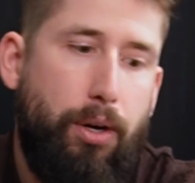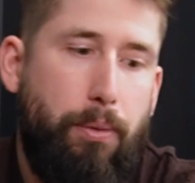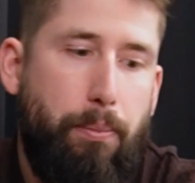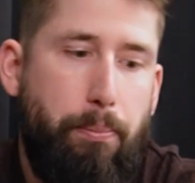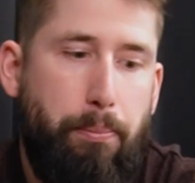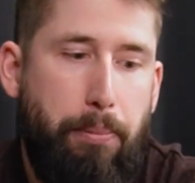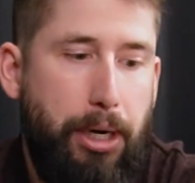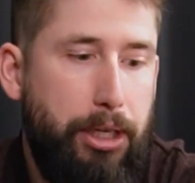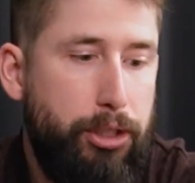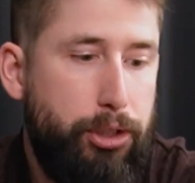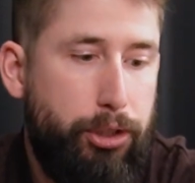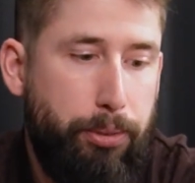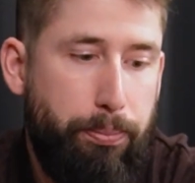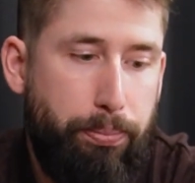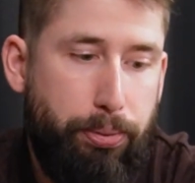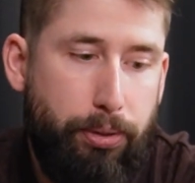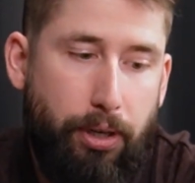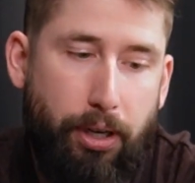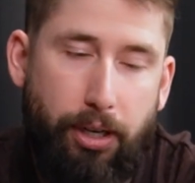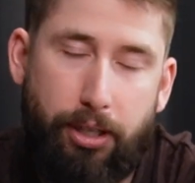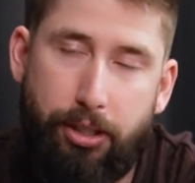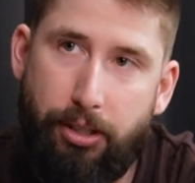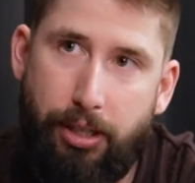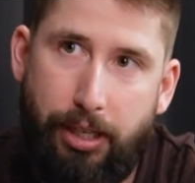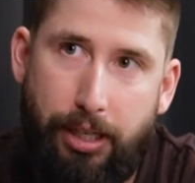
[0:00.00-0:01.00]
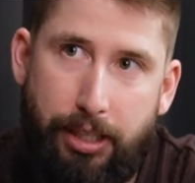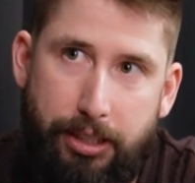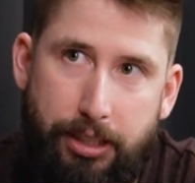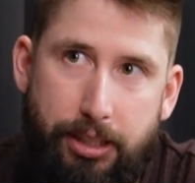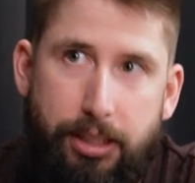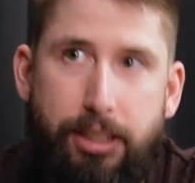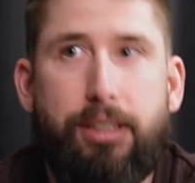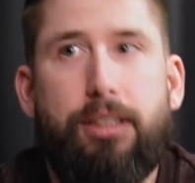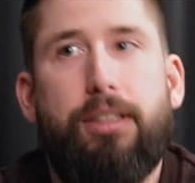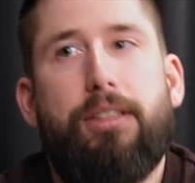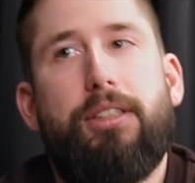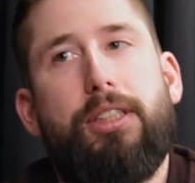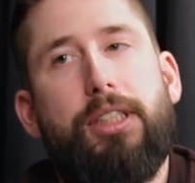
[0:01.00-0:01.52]
Measure
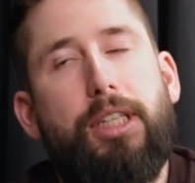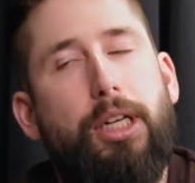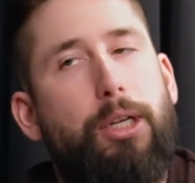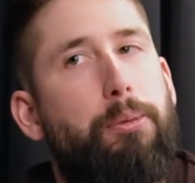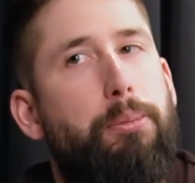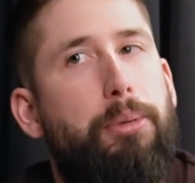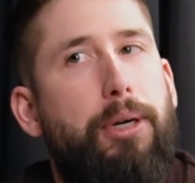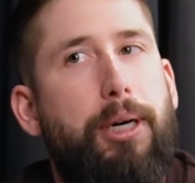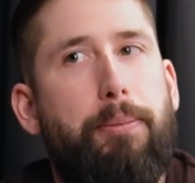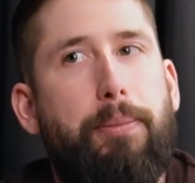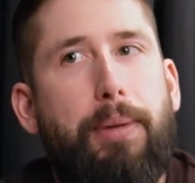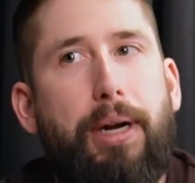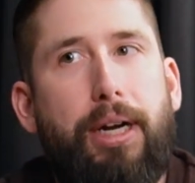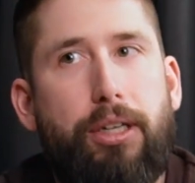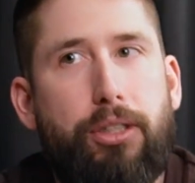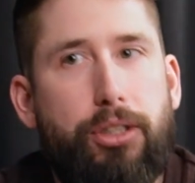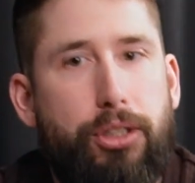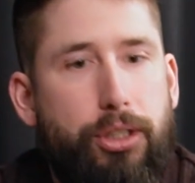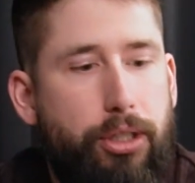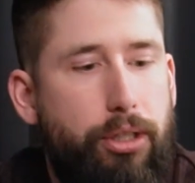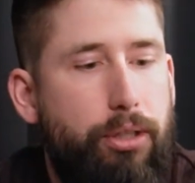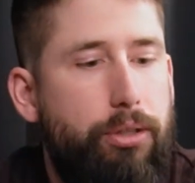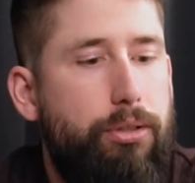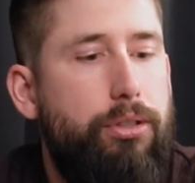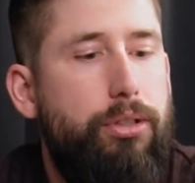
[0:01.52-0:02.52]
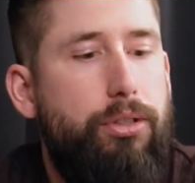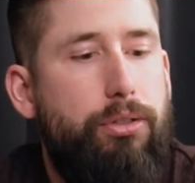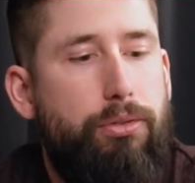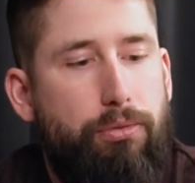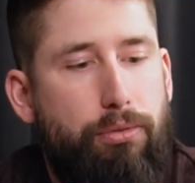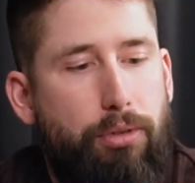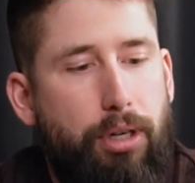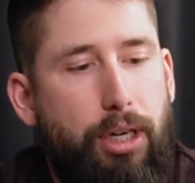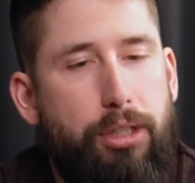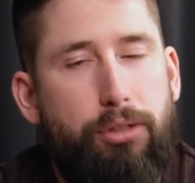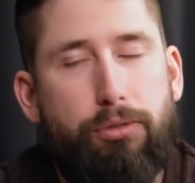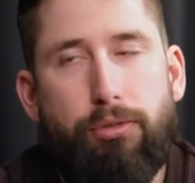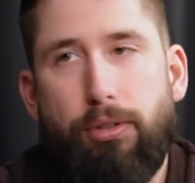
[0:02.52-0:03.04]
progress, celebrate milestones,
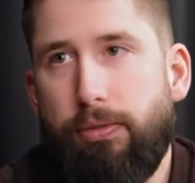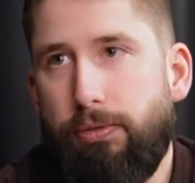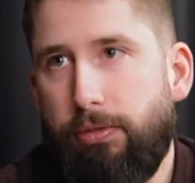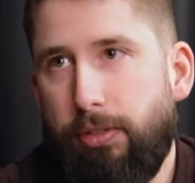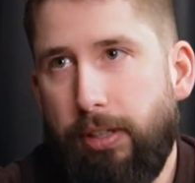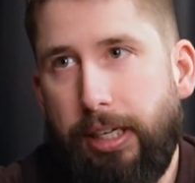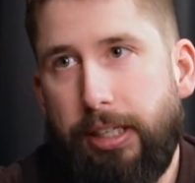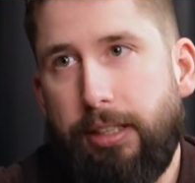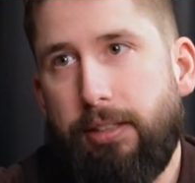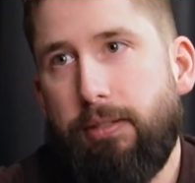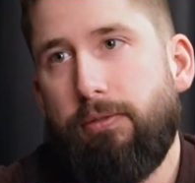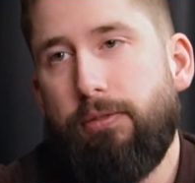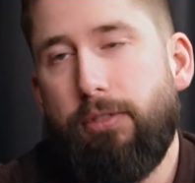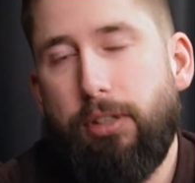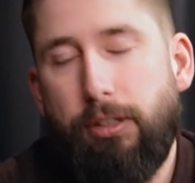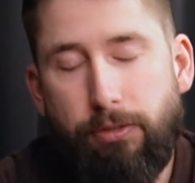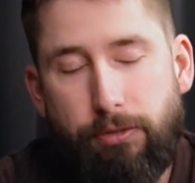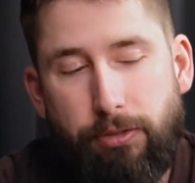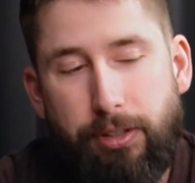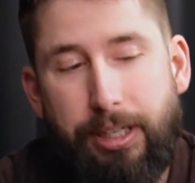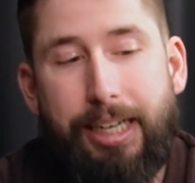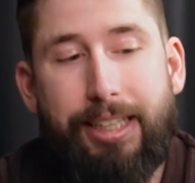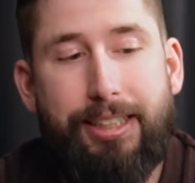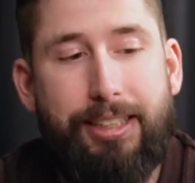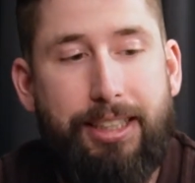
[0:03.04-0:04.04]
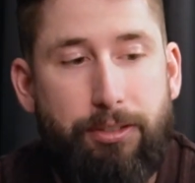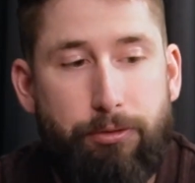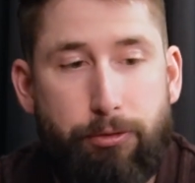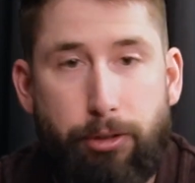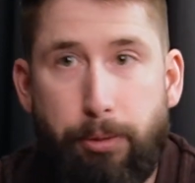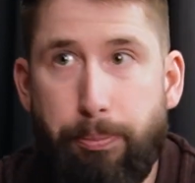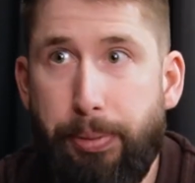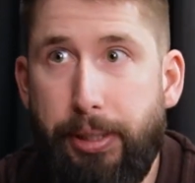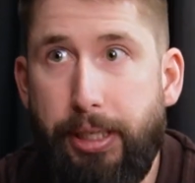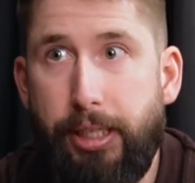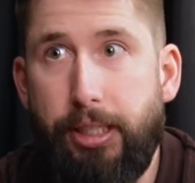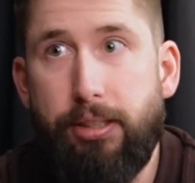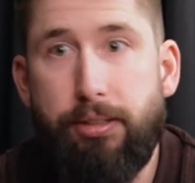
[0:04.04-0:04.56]
rest, reflect, and
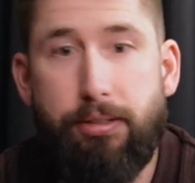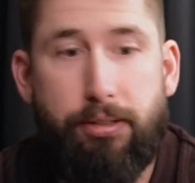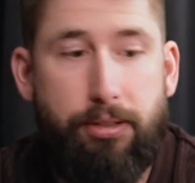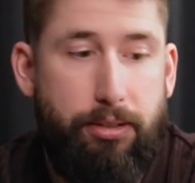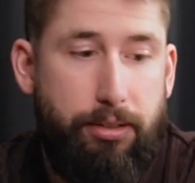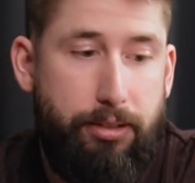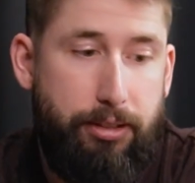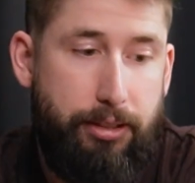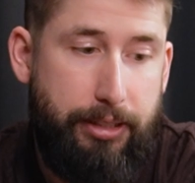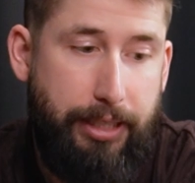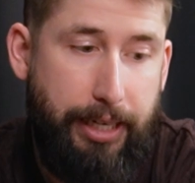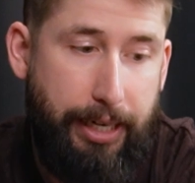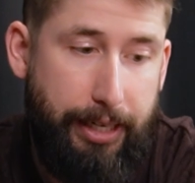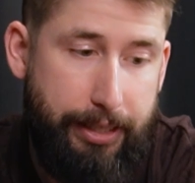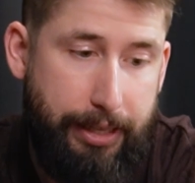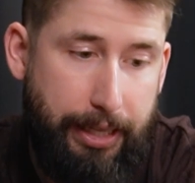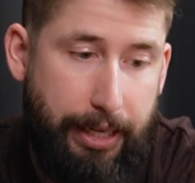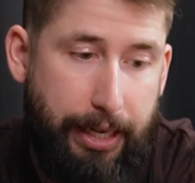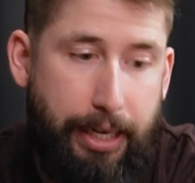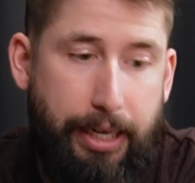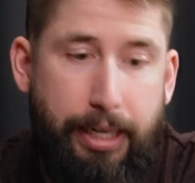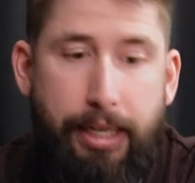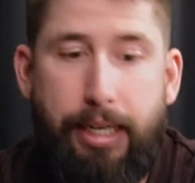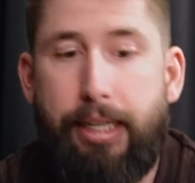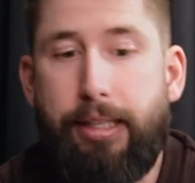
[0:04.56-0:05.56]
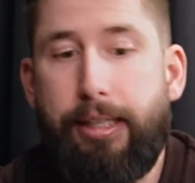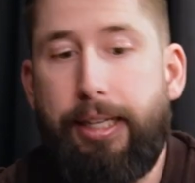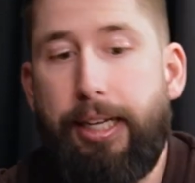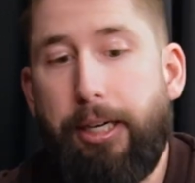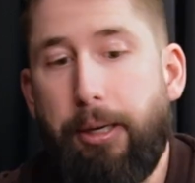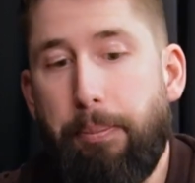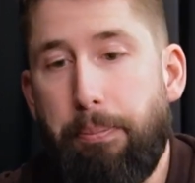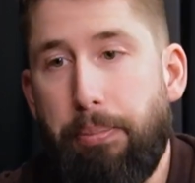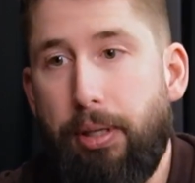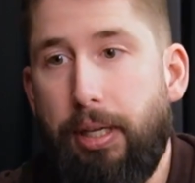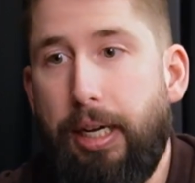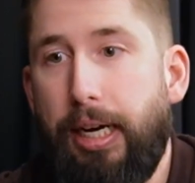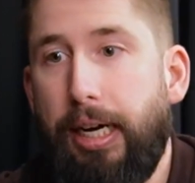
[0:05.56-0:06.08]
repeat. Take that and then
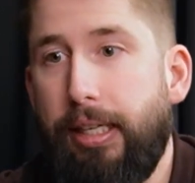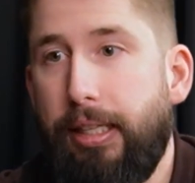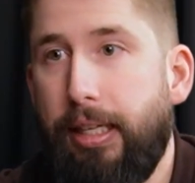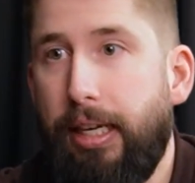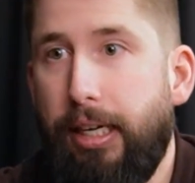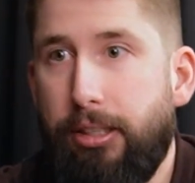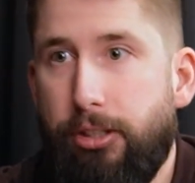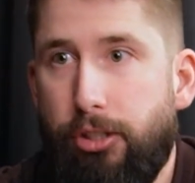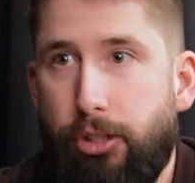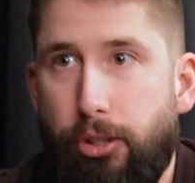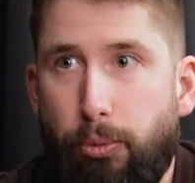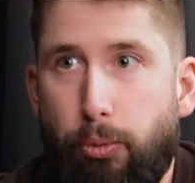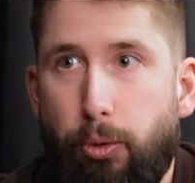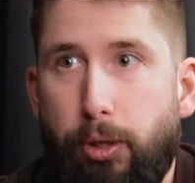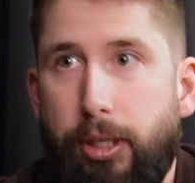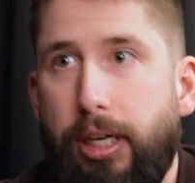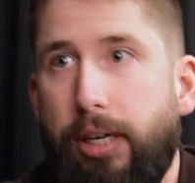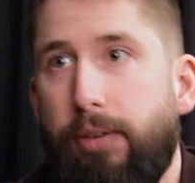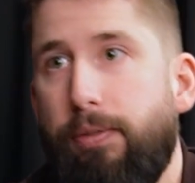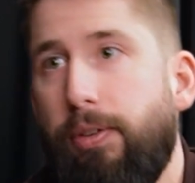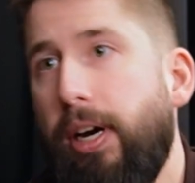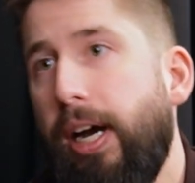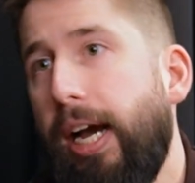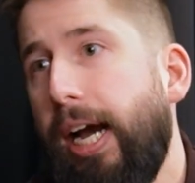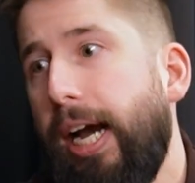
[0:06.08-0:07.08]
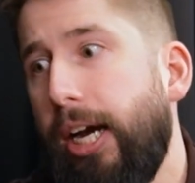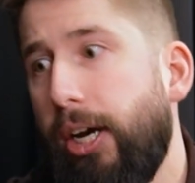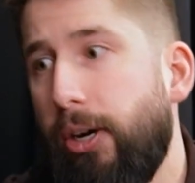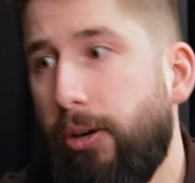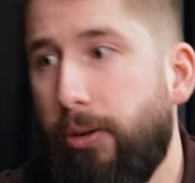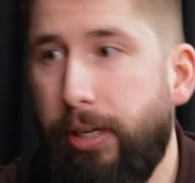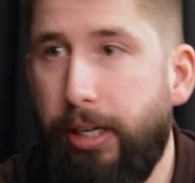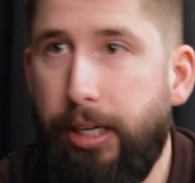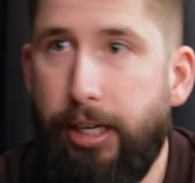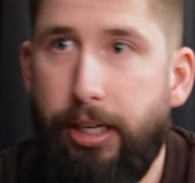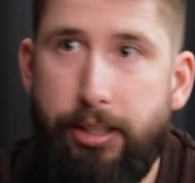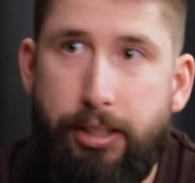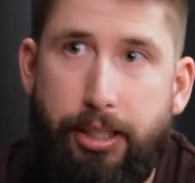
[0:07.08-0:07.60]
apply that to whatever
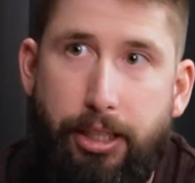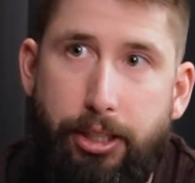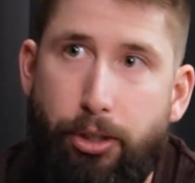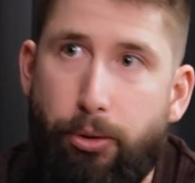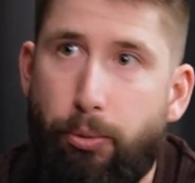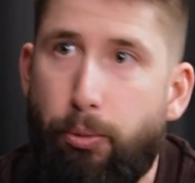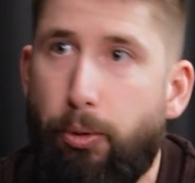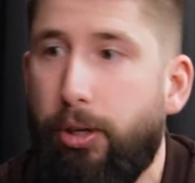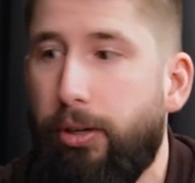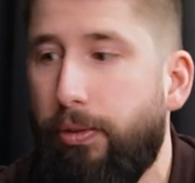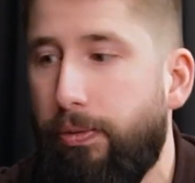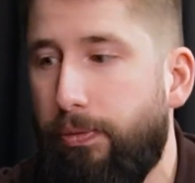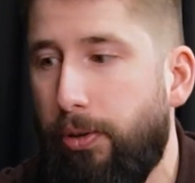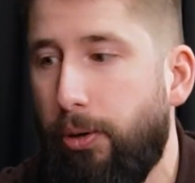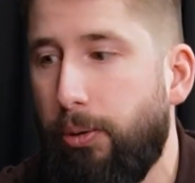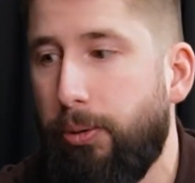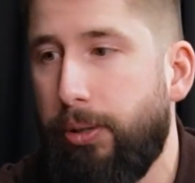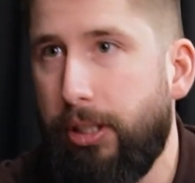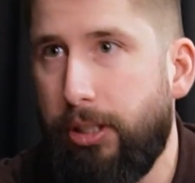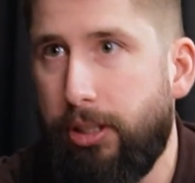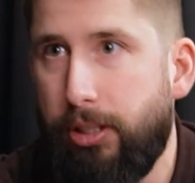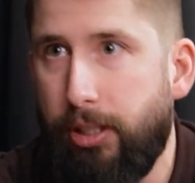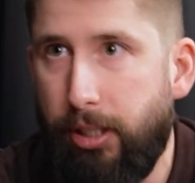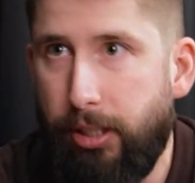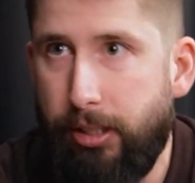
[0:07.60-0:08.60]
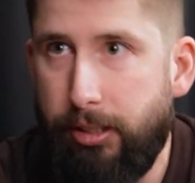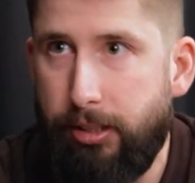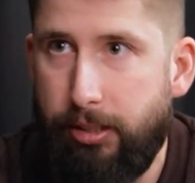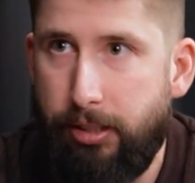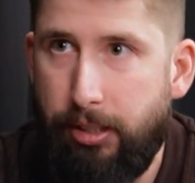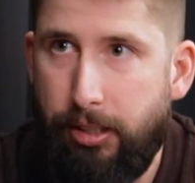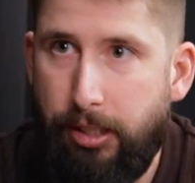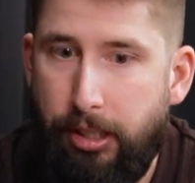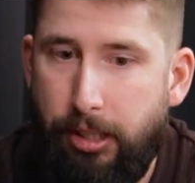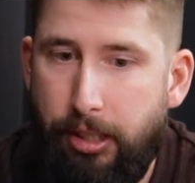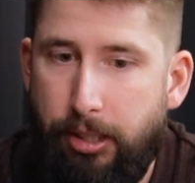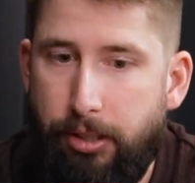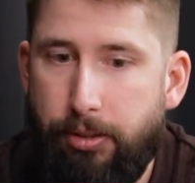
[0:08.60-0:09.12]
area that you want to focus on,
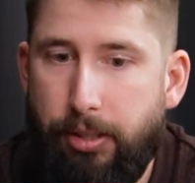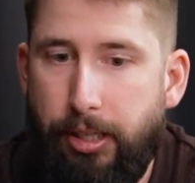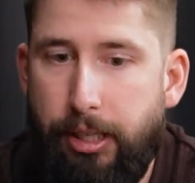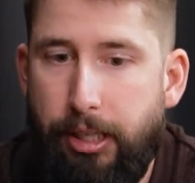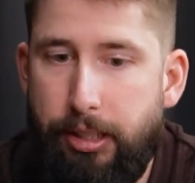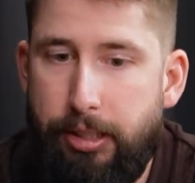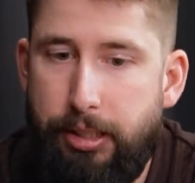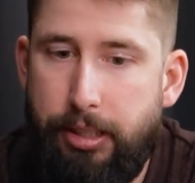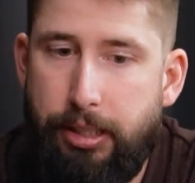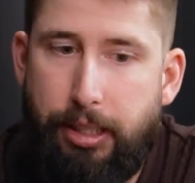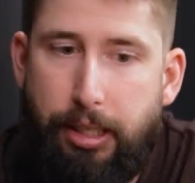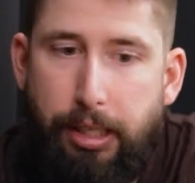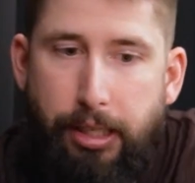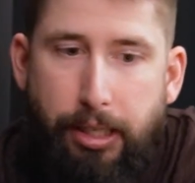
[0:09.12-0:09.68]
right?